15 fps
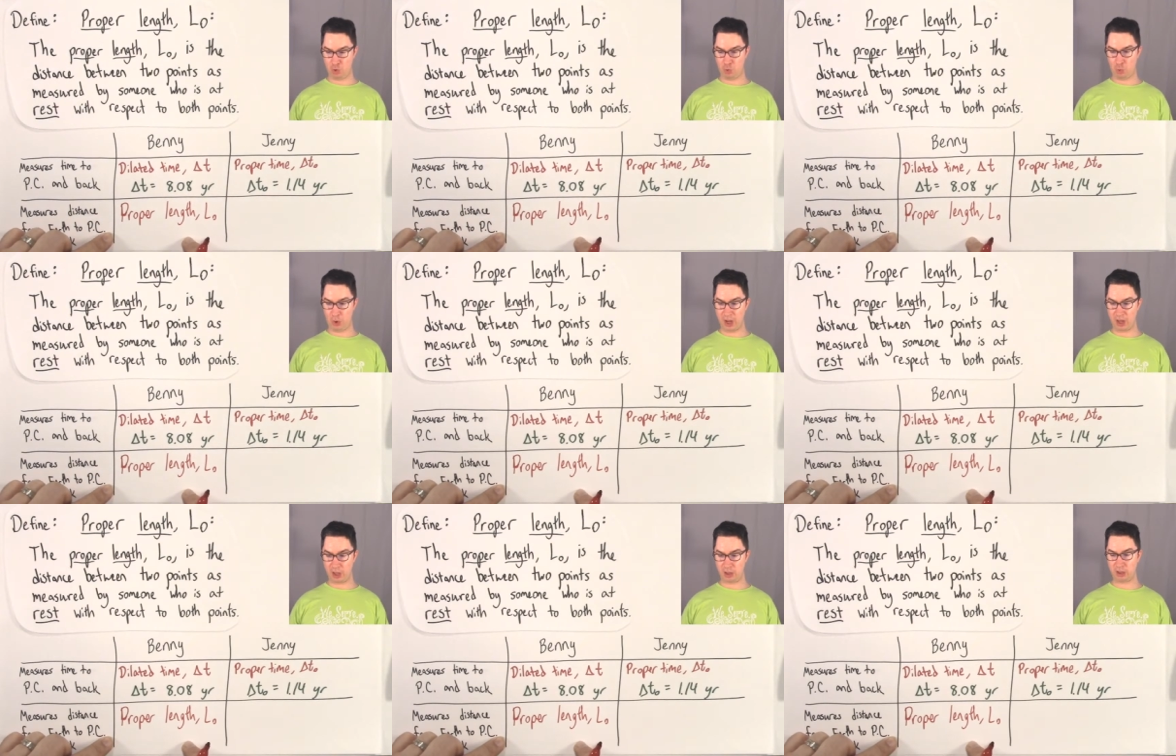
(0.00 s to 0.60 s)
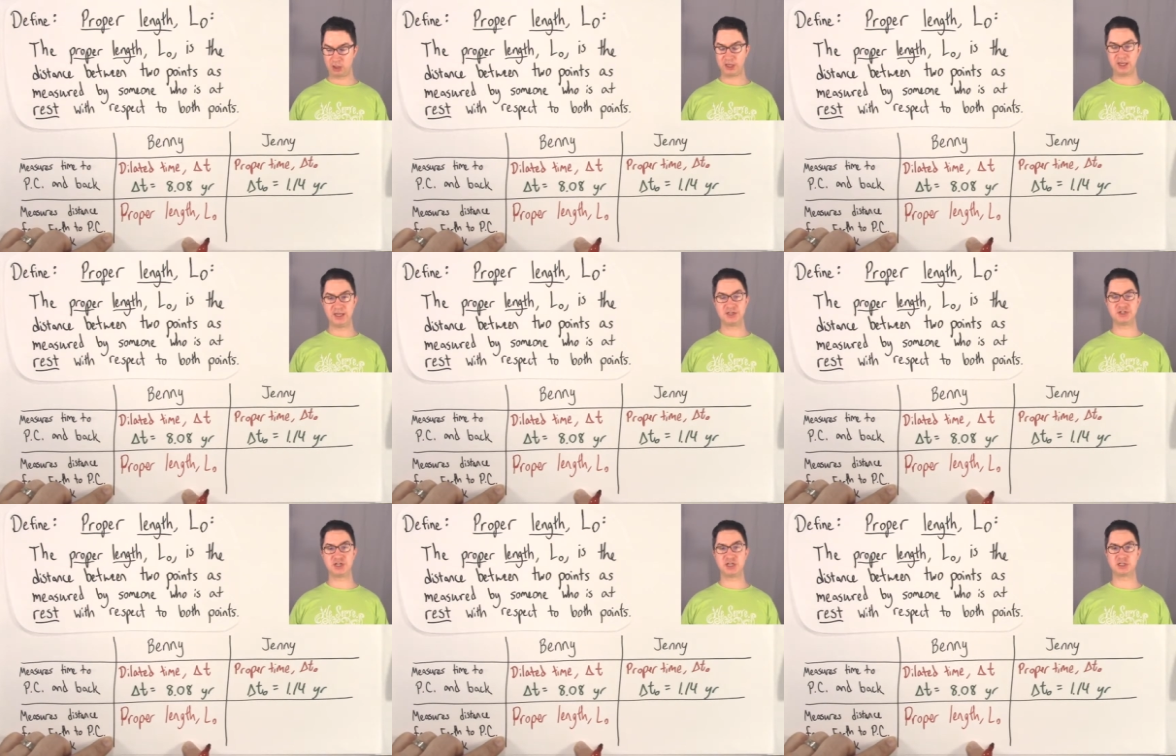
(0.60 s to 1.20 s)
Well,
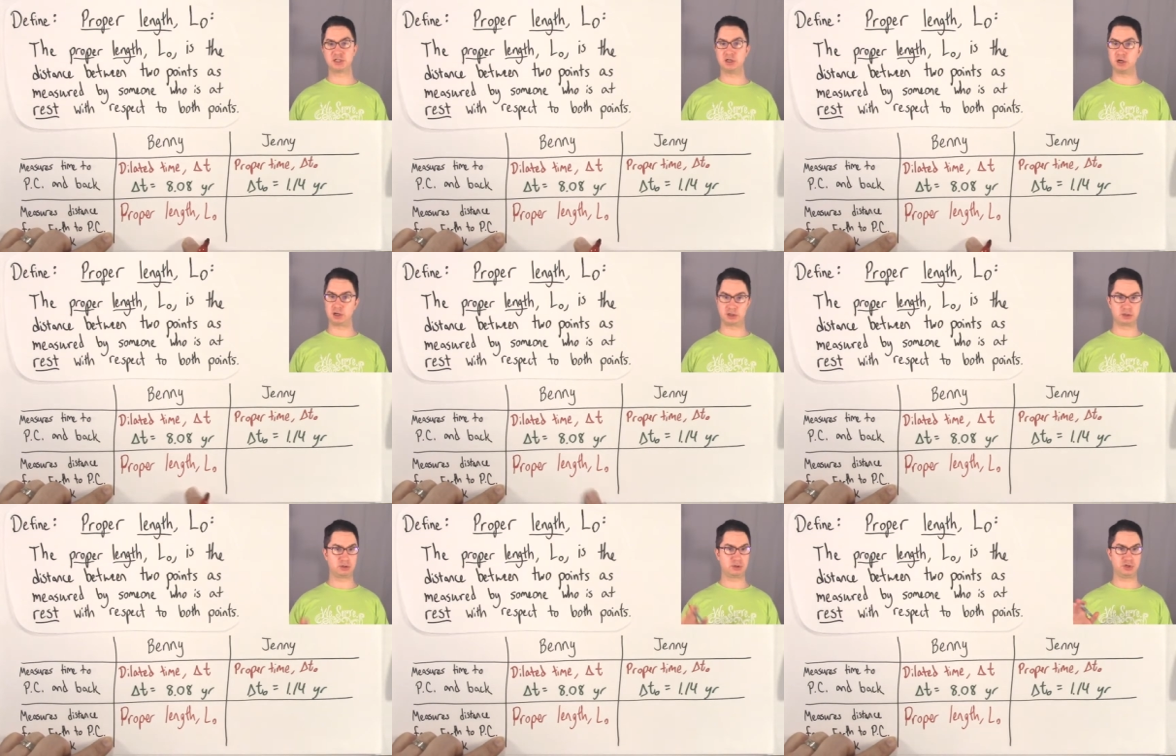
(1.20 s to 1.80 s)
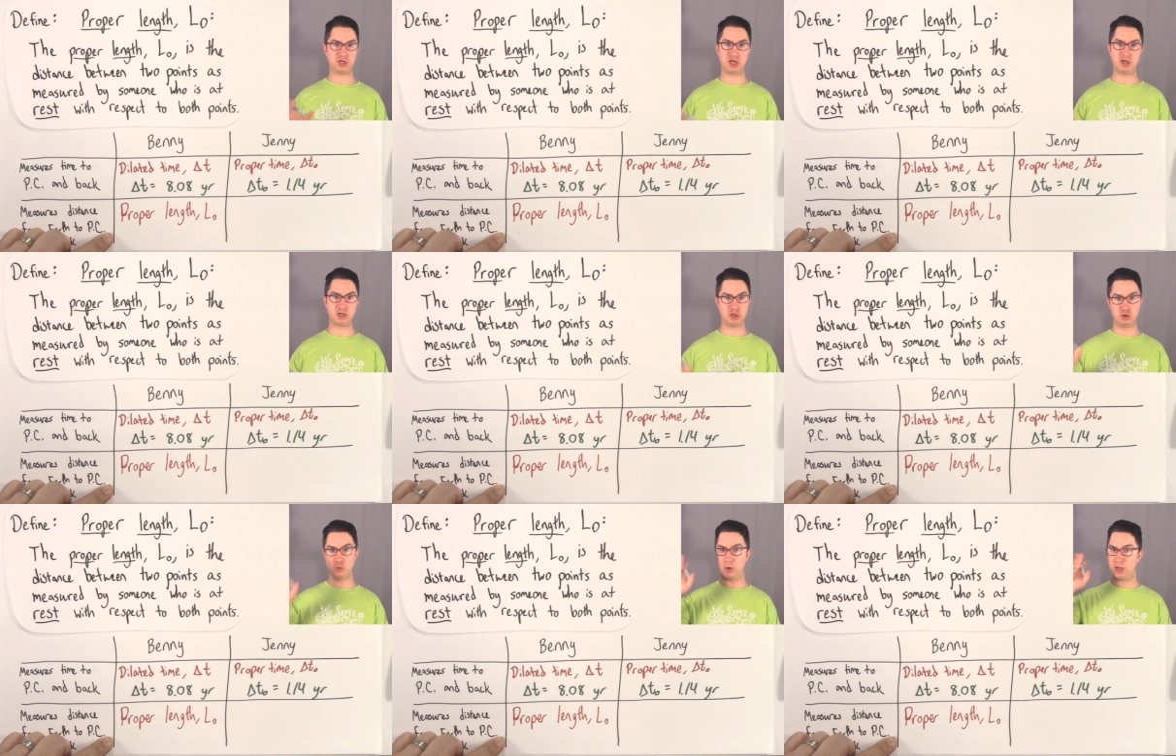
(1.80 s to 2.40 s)
he says, look, Jenny,
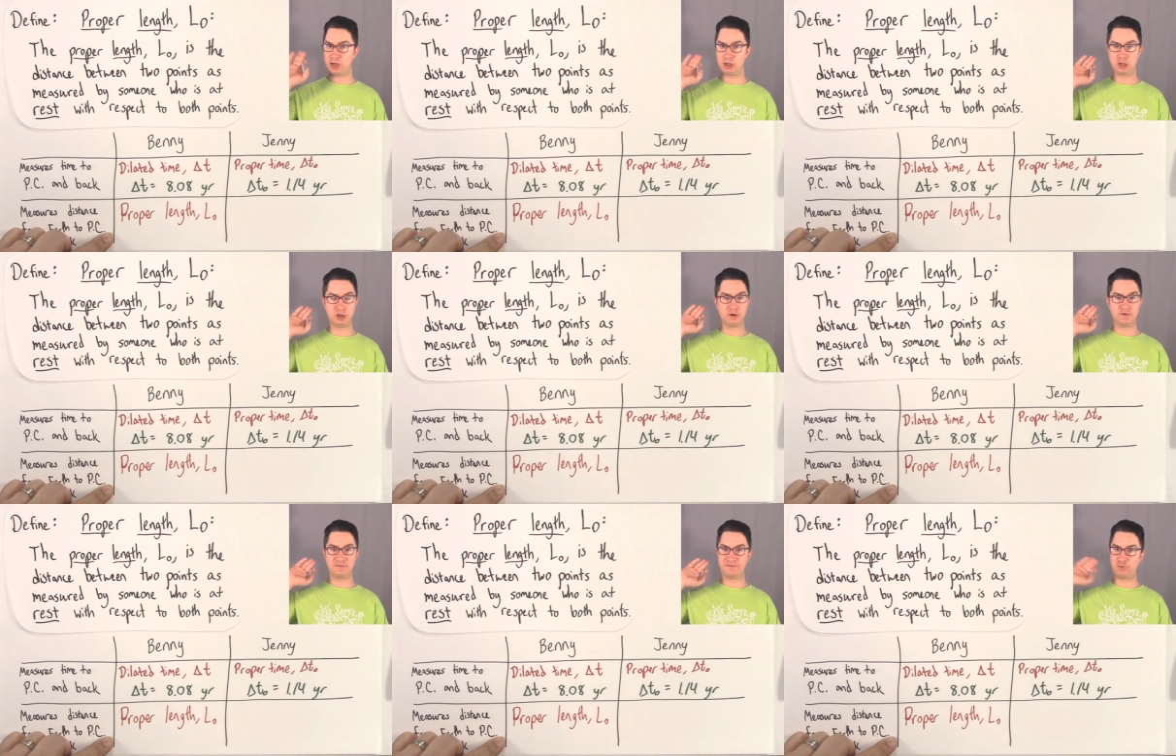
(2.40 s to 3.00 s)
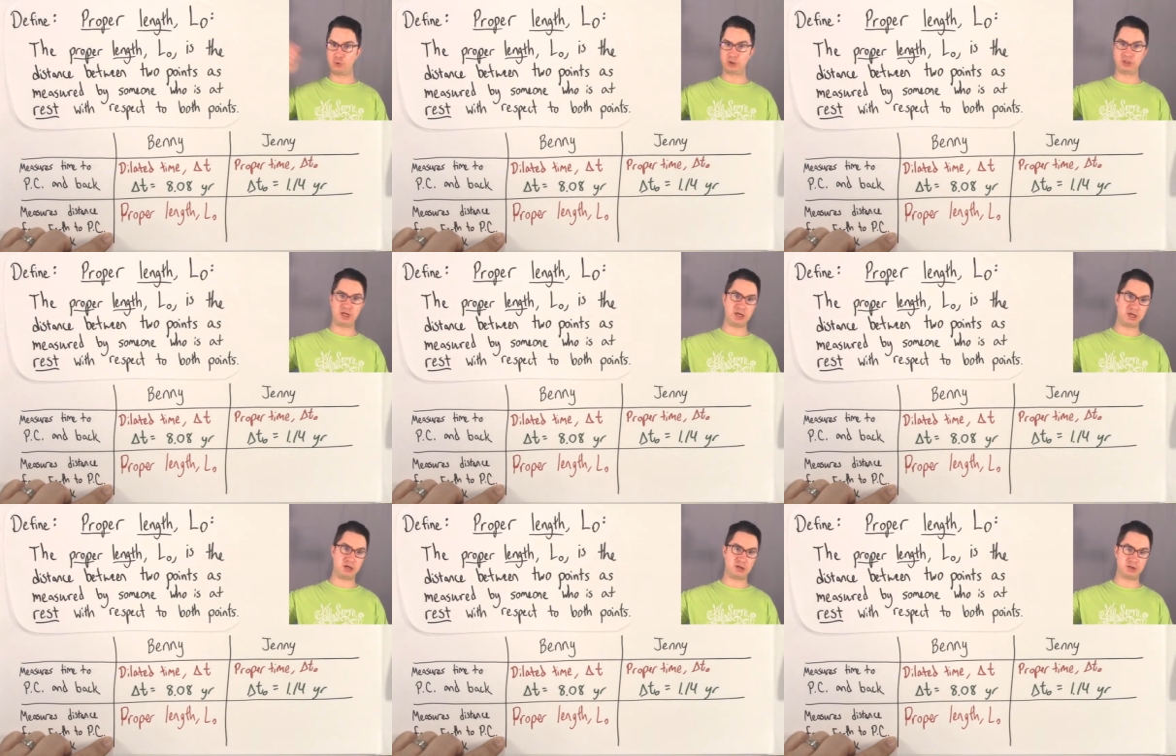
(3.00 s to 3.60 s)
you went four
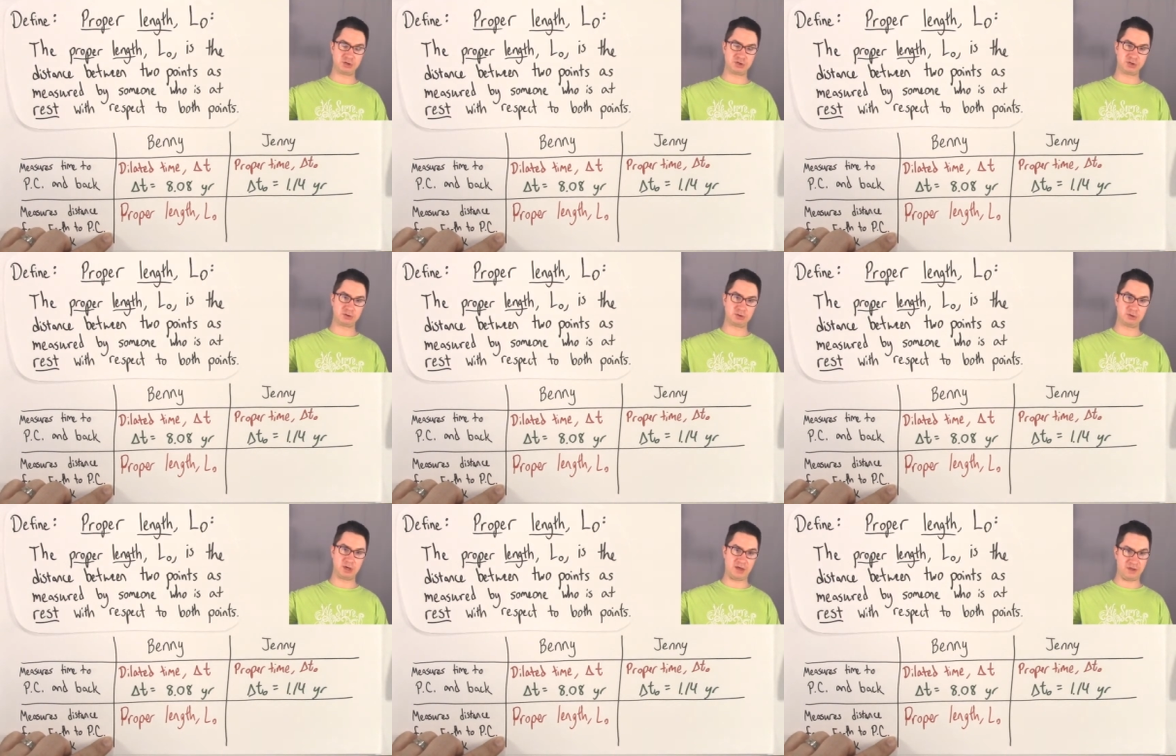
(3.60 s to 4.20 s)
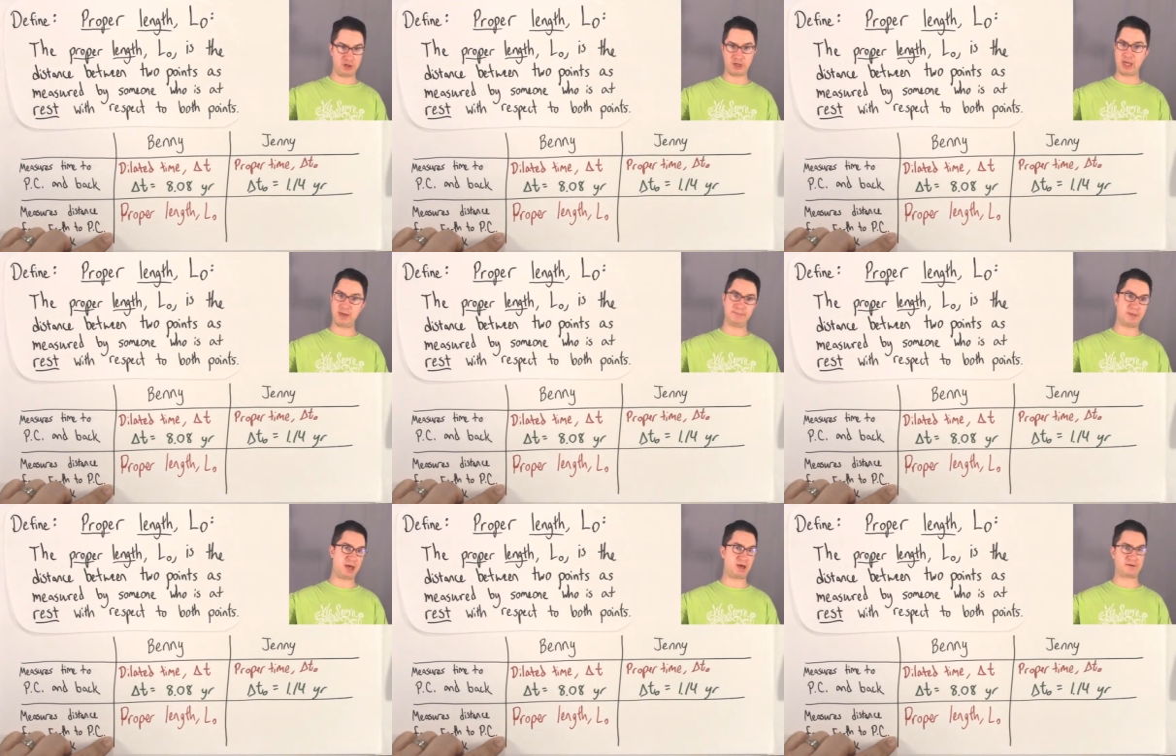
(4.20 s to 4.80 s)
light years and then you
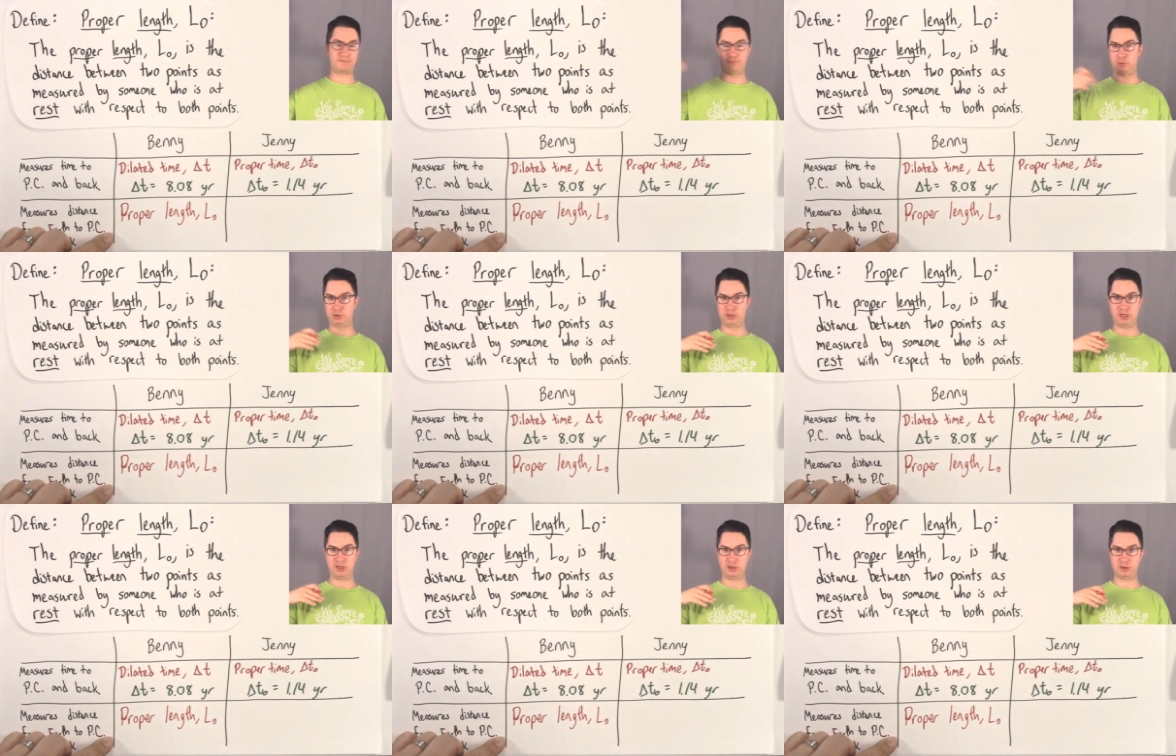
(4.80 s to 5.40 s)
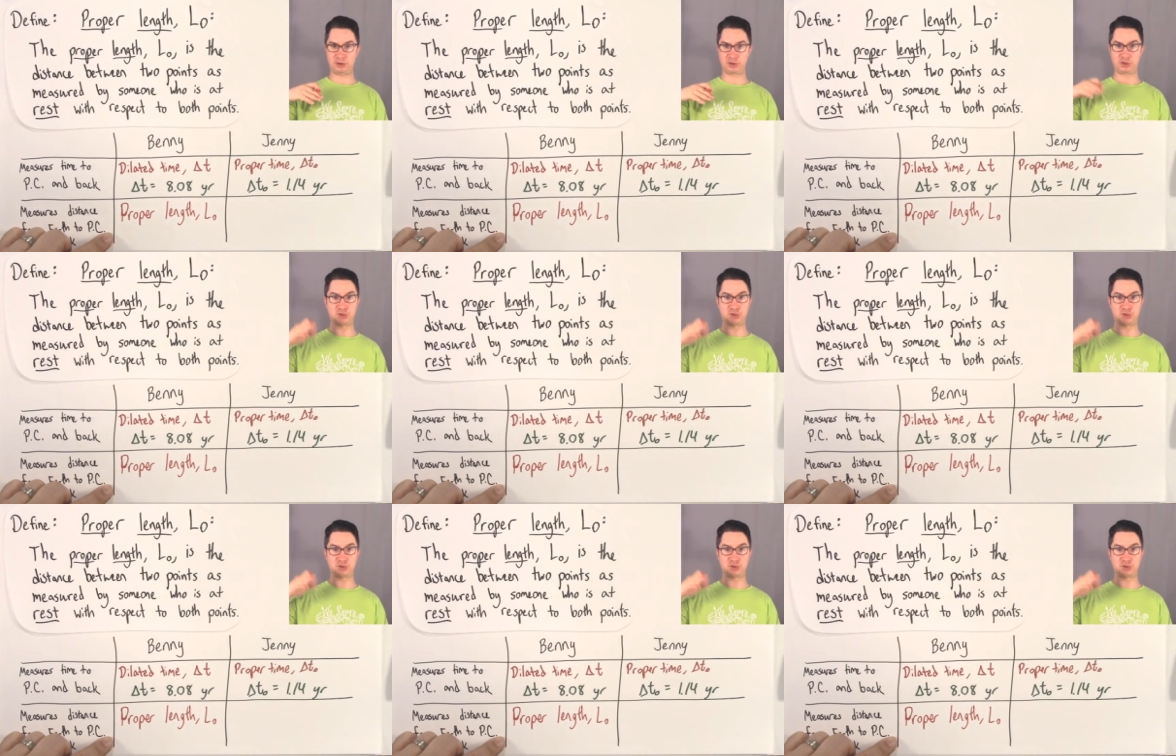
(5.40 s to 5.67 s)
came back four light years.